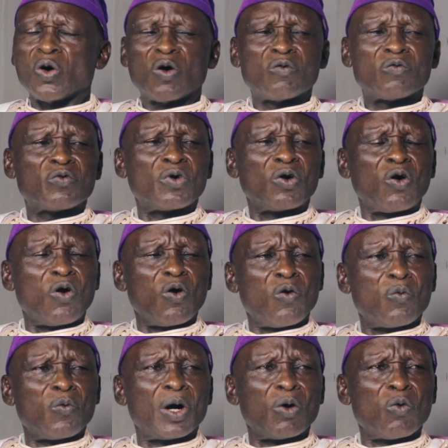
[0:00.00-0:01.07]
of
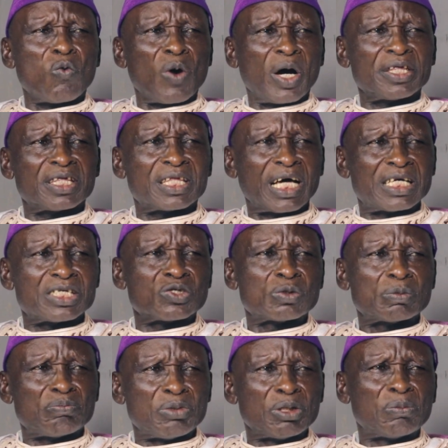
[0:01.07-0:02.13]
over
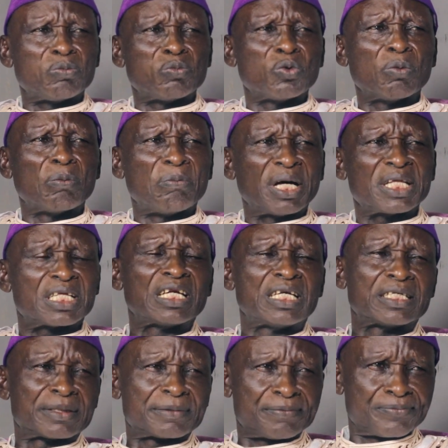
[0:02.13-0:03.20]
1,000 people
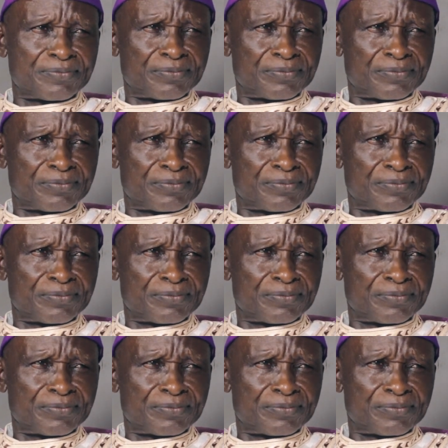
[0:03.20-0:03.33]
monthly.